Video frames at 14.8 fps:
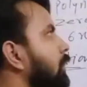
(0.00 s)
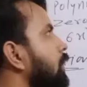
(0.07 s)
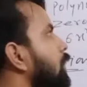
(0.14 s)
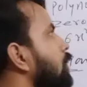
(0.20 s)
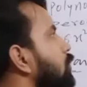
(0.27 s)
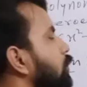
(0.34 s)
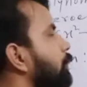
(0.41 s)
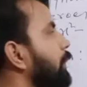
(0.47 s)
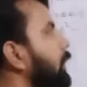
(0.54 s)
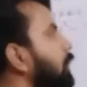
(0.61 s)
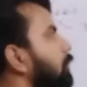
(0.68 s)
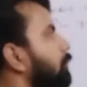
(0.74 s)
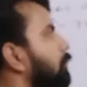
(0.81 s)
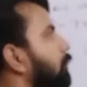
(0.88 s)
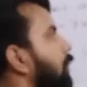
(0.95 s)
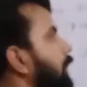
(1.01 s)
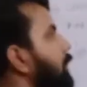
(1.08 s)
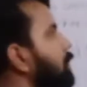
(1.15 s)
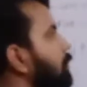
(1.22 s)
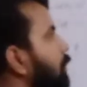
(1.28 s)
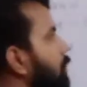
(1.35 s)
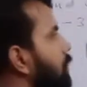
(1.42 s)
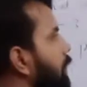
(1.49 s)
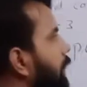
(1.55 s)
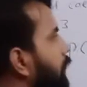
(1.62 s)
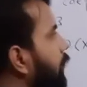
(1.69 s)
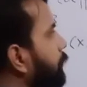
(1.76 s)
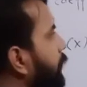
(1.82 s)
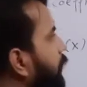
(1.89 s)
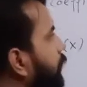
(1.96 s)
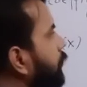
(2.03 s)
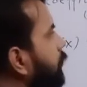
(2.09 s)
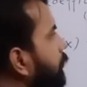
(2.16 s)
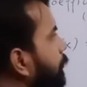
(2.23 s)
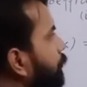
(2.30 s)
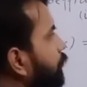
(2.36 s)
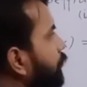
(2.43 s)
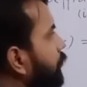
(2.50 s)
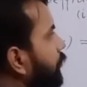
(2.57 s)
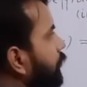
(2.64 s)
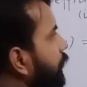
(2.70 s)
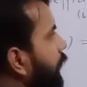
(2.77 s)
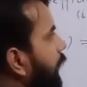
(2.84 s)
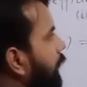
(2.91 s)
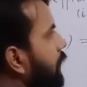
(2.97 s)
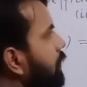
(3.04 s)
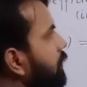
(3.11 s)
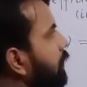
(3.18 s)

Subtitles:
So beta, what is constant term here? That is